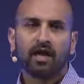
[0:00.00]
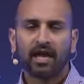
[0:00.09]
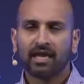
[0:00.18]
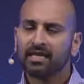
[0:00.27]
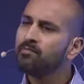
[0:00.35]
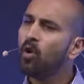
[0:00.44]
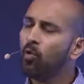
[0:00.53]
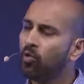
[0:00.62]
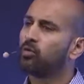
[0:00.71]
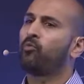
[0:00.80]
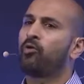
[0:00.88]
And email
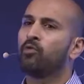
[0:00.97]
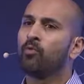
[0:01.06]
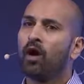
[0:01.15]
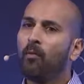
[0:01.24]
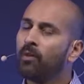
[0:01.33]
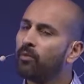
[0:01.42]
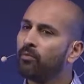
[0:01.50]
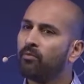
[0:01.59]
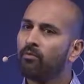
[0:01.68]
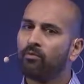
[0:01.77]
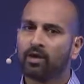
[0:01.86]
worked pretty well,
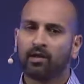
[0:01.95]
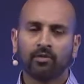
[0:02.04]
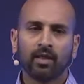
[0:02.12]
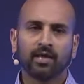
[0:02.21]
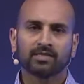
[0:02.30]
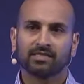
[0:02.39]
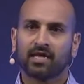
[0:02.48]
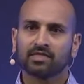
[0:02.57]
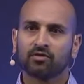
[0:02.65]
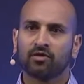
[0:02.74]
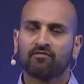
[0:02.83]
but what I realized is I
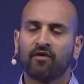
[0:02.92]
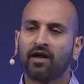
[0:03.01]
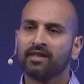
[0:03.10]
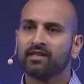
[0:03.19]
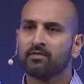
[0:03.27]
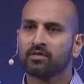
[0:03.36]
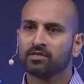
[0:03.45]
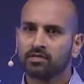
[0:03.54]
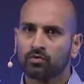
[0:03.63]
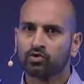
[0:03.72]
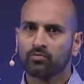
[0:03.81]
started finding them on
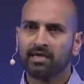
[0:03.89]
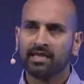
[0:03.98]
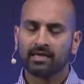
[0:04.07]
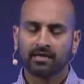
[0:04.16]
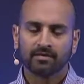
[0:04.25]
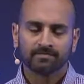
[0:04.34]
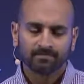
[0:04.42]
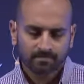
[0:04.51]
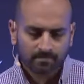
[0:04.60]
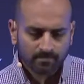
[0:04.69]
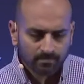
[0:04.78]
social media,
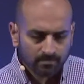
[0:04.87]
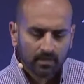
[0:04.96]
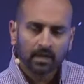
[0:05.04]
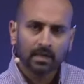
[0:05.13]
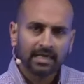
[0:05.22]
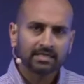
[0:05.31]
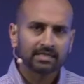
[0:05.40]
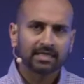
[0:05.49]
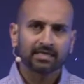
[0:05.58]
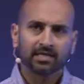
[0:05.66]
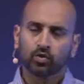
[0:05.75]

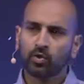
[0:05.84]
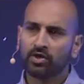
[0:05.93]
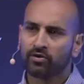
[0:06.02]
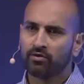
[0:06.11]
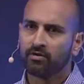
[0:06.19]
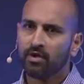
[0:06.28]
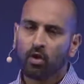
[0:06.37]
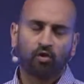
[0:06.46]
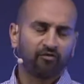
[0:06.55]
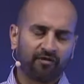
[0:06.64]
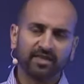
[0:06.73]
LinkedIn and Twitter
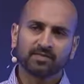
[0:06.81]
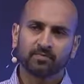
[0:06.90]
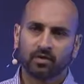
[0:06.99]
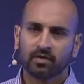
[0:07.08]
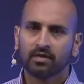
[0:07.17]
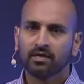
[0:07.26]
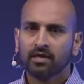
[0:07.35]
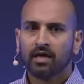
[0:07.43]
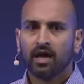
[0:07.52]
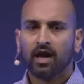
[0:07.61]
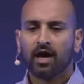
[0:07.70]
or Facebook,
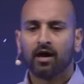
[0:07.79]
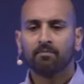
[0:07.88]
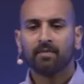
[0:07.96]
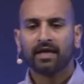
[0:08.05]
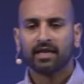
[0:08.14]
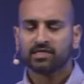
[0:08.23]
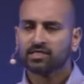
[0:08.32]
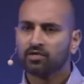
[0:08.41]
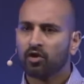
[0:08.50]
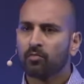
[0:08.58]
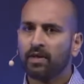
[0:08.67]
and I just
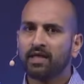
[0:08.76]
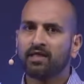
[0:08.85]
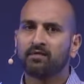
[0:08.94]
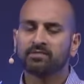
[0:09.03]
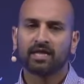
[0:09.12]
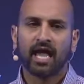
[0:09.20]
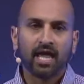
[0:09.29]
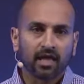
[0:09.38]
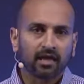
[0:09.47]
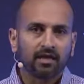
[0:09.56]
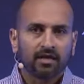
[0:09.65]
started pinging them saying,
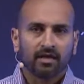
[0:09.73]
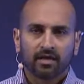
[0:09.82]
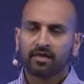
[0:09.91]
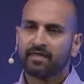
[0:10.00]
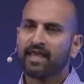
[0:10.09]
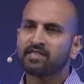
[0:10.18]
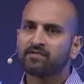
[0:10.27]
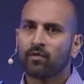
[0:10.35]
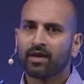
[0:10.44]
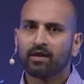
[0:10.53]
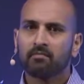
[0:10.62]
hey, thanks for
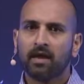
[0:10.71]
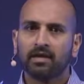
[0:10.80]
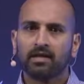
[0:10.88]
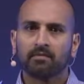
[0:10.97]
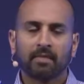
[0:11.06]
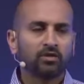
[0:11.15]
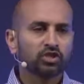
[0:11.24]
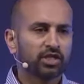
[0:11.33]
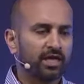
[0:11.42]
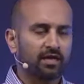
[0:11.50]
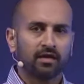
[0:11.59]
recommending
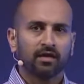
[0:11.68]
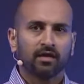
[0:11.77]
Mailshake.